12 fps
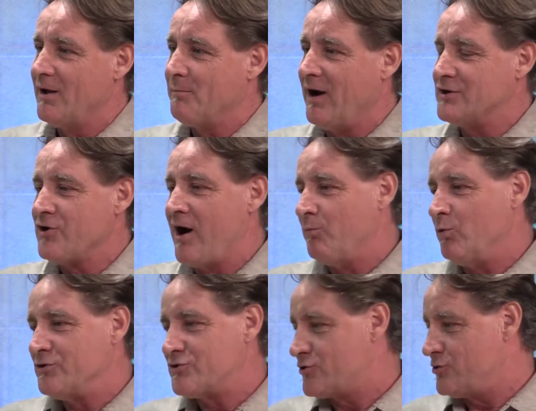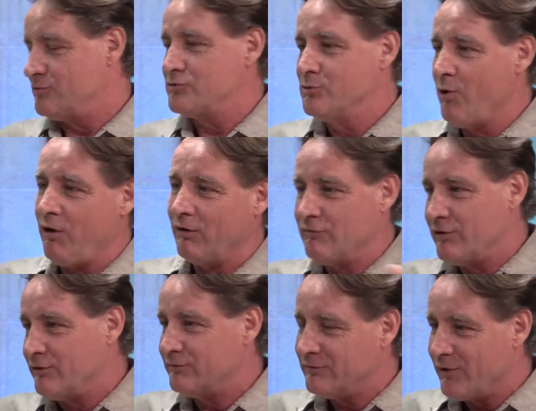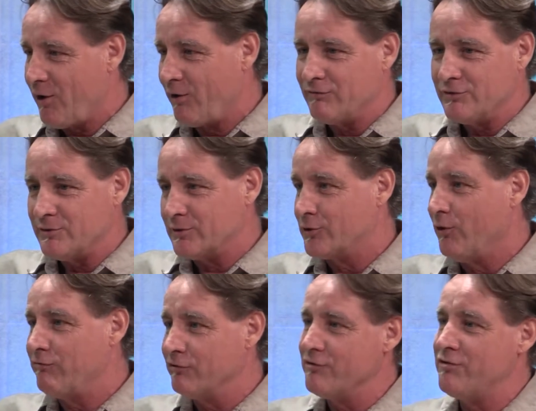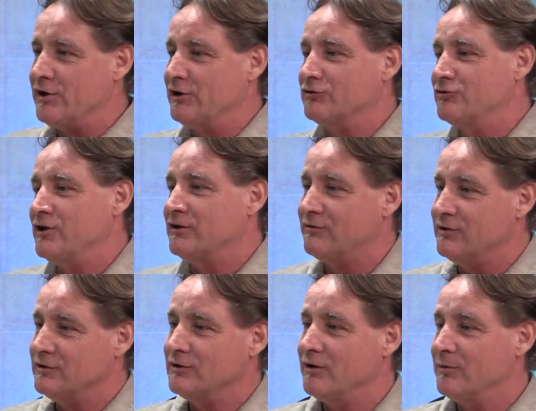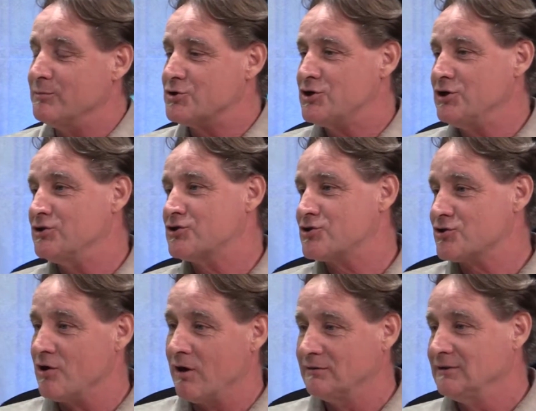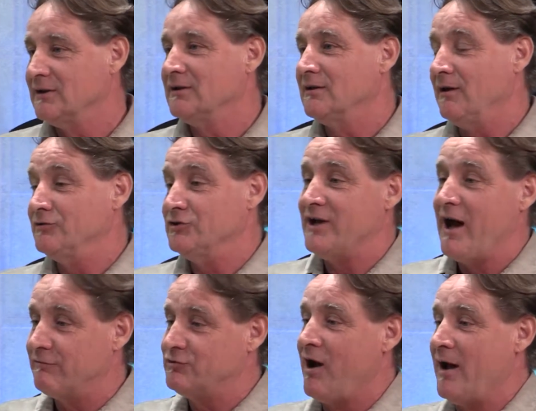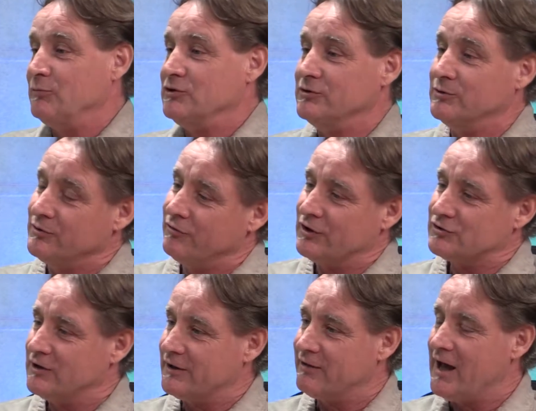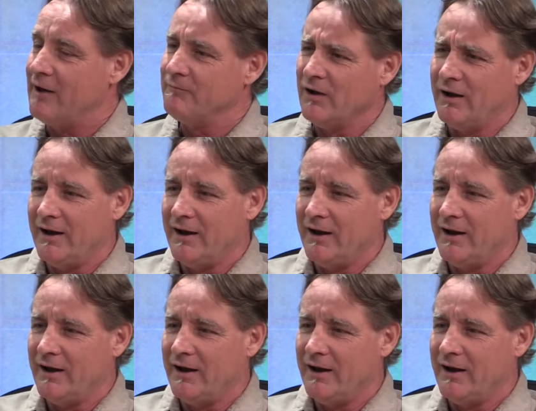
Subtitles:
My job was to do all of the gopher things that the machinists didn't have time to do and things like that.